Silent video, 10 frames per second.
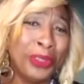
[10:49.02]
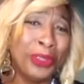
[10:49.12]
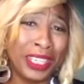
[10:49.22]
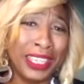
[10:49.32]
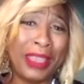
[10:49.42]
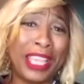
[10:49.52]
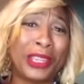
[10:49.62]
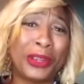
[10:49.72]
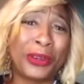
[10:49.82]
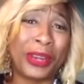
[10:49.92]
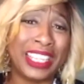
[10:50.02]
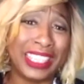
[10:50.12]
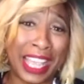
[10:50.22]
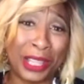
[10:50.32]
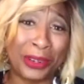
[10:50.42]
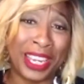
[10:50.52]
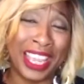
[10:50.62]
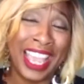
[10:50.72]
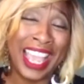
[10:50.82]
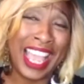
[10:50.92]
working, making a great
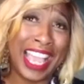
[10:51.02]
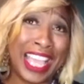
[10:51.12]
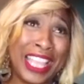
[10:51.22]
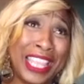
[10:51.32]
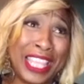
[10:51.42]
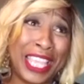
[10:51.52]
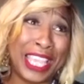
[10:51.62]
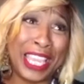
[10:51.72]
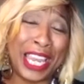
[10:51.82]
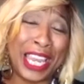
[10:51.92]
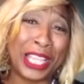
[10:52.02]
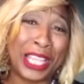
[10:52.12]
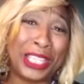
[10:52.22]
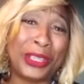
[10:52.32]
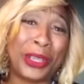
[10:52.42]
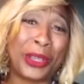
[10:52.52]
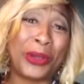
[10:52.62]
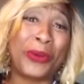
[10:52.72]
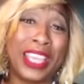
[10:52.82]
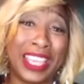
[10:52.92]
salary, and then to
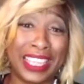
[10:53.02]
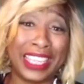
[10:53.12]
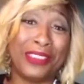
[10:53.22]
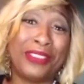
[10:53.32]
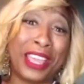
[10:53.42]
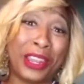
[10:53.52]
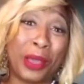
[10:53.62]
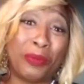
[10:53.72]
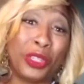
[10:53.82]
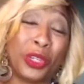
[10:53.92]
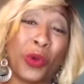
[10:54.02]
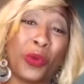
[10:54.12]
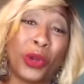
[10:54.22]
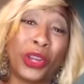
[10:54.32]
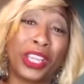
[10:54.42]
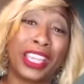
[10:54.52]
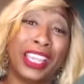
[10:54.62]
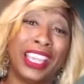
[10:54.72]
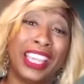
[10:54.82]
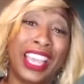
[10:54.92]
quit and give that up to go work
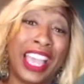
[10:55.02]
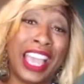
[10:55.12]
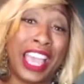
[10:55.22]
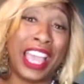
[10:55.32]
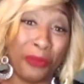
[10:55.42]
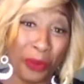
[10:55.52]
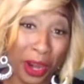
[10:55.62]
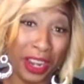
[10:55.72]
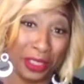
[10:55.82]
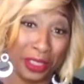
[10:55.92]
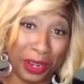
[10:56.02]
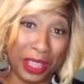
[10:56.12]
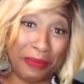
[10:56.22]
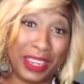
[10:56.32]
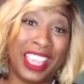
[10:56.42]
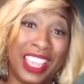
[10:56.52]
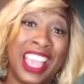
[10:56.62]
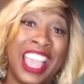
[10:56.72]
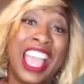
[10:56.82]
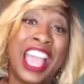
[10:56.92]
for another company,
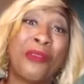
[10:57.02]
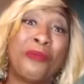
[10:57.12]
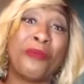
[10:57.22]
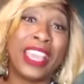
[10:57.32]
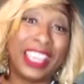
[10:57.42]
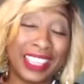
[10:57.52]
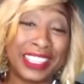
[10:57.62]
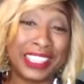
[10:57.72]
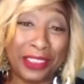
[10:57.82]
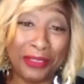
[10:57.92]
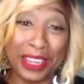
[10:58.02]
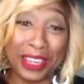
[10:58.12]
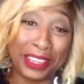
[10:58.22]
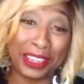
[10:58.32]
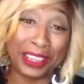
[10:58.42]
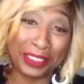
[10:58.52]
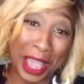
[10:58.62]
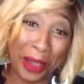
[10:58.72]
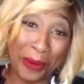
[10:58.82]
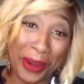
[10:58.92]
making $7 an
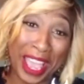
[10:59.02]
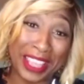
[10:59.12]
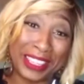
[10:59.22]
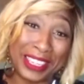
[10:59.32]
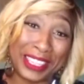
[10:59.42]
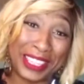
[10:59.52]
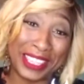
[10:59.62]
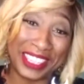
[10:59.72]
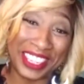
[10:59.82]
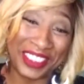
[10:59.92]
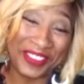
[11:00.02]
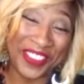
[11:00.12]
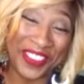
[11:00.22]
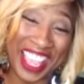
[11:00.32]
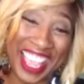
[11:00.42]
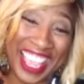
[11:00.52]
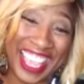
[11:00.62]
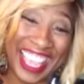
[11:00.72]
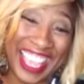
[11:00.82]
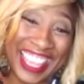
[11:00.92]
hour as an assistant.
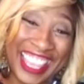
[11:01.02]
And that